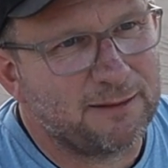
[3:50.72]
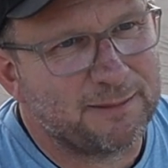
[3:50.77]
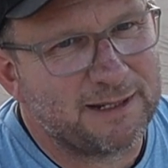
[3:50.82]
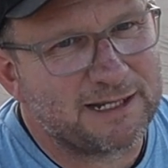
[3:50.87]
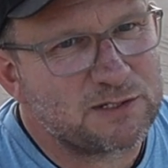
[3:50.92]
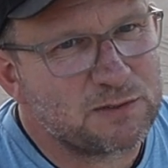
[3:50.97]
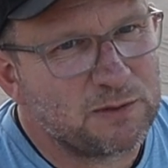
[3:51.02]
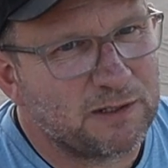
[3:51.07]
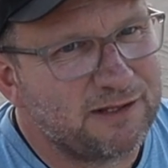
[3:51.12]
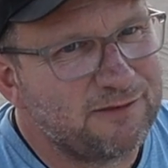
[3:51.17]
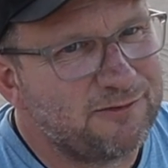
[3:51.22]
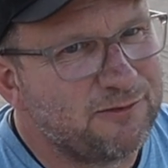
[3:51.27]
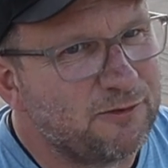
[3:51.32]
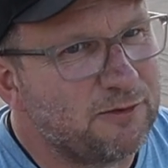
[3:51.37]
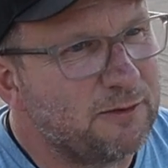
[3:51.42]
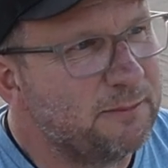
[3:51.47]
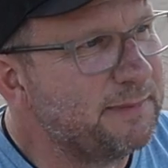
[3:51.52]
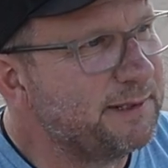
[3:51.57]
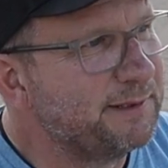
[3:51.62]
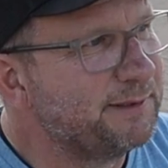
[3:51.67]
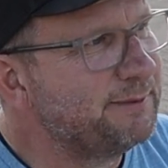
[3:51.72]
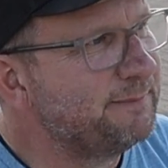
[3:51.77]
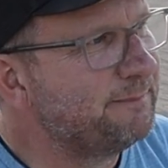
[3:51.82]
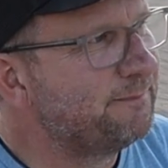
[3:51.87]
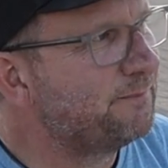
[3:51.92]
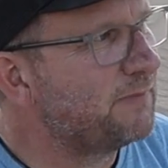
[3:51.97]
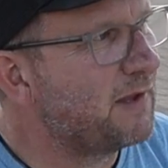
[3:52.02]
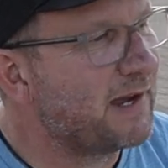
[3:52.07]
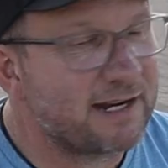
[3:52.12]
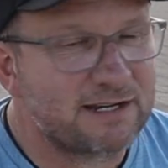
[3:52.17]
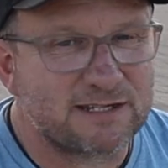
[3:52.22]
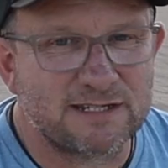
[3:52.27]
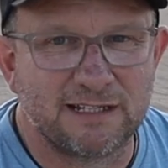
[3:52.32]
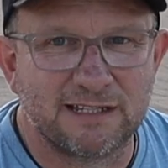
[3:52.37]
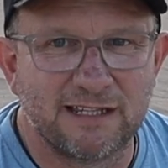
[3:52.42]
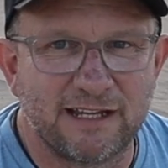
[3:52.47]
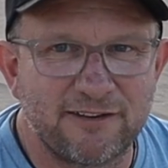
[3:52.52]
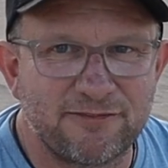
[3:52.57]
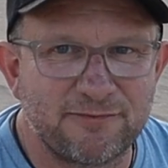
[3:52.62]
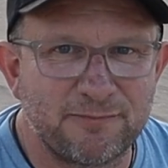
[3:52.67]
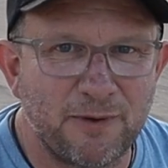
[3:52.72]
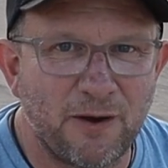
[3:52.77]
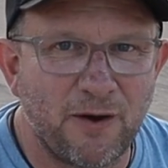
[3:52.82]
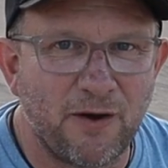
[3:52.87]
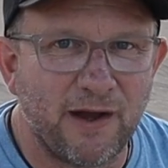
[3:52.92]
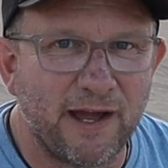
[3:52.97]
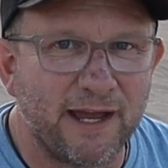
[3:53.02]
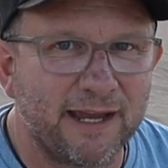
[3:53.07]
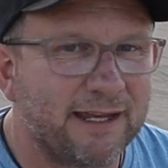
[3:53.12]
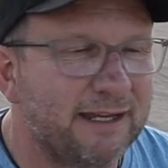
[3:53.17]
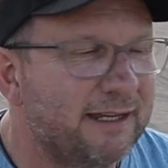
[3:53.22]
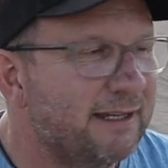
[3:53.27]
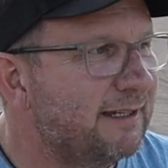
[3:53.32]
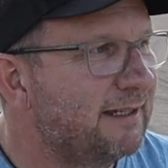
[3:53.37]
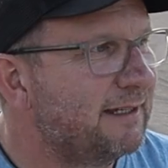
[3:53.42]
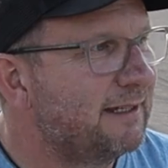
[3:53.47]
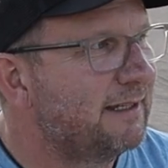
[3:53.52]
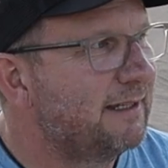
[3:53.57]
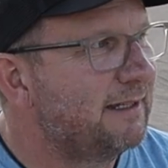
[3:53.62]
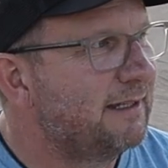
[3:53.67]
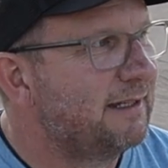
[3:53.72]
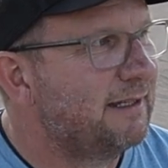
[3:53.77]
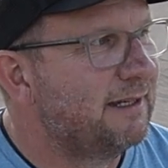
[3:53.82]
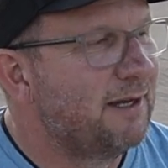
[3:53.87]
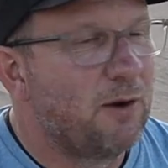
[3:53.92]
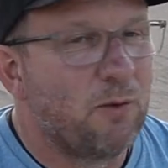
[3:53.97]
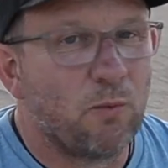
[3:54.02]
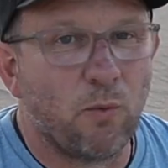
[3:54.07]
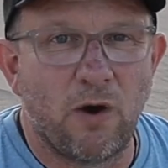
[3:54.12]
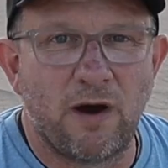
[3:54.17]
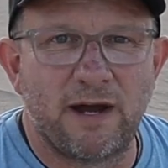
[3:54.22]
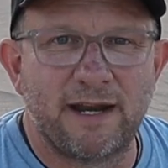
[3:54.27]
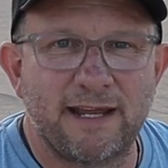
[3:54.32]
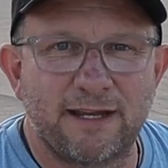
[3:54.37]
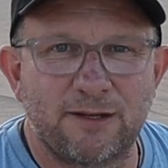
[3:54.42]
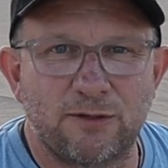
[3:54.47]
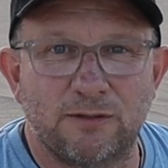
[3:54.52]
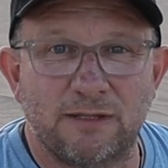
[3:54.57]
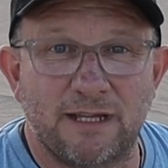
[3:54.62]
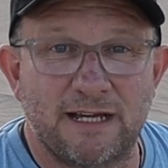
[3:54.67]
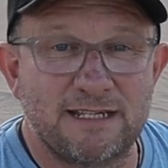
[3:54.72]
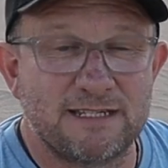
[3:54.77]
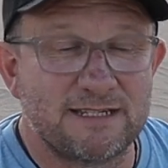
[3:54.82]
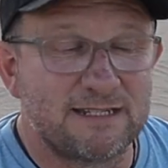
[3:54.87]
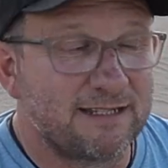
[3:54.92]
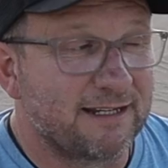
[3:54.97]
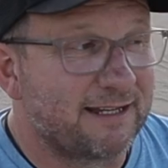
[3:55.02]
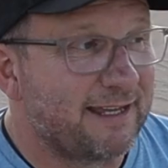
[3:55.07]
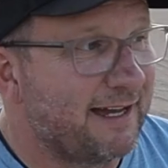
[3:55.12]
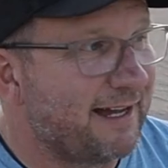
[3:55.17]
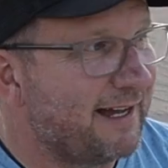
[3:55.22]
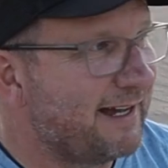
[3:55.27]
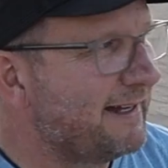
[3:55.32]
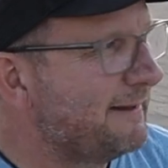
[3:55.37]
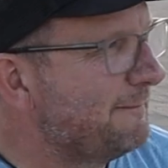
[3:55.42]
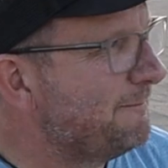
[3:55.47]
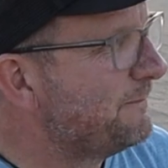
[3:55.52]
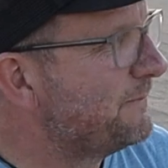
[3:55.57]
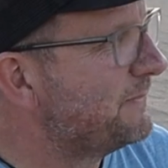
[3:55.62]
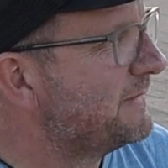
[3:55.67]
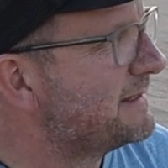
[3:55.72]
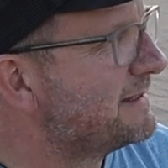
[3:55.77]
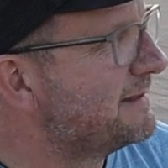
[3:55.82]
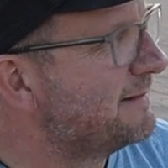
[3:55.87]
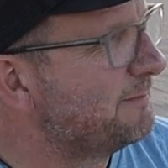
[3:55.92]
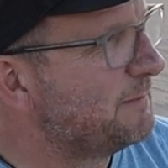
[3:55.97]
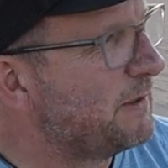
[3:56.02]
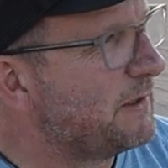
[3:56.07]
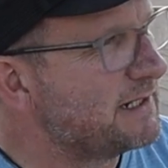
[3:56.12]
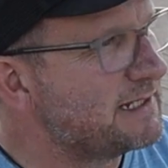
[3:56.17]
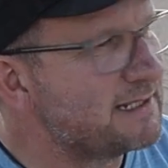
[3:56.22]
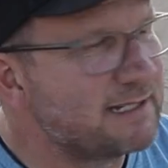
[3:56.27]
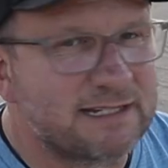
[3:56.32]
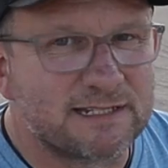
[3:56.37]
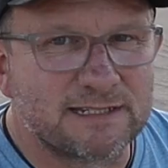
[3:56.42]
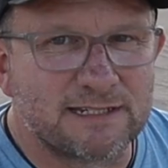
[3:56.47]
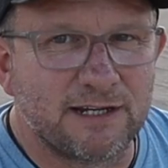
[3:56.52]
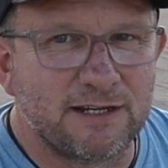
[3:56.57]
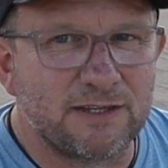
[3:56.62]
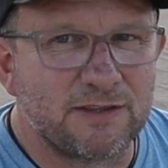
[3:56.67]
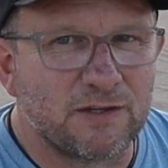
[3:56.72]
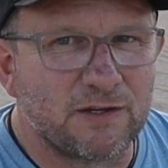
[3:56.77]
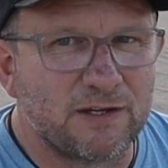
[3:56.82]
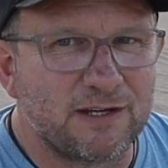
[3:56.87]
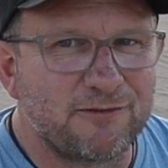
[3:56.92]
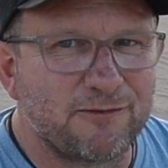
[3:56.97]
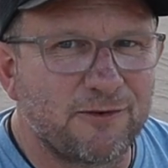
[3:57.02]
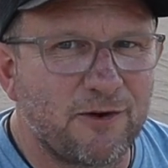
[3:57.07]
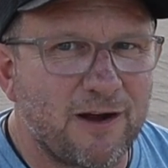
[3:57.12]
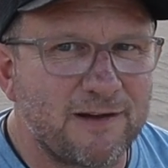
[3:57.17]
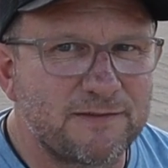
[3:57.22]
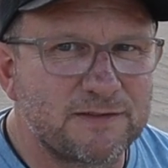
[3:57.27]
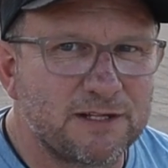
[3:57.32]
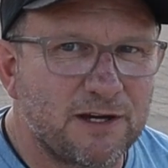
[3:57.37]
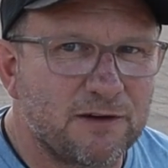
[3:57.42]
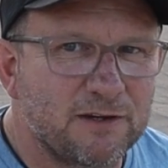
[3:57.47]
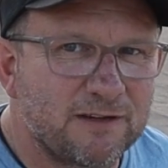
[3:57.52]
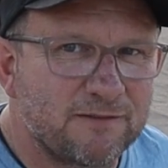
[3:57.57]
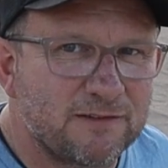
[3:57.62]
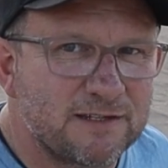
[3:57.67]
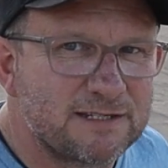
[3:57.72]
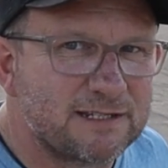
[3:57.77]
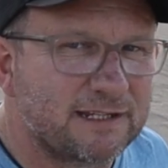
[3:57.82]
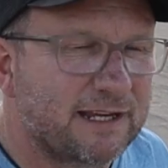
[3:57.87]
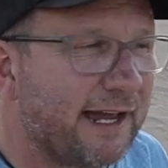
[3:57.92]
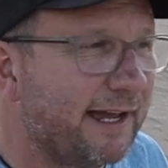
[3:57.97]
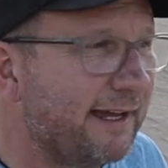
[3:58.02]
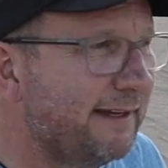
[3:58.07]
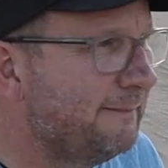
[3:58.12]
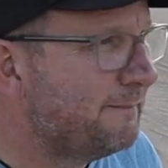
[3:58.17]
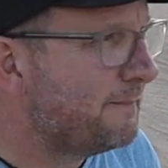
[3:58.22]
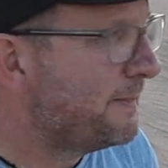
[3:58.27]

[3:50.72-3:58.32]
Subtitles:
I'm at 24mm. I actually left my wide angle lens in the car, my 16-35, so I'll give this a go.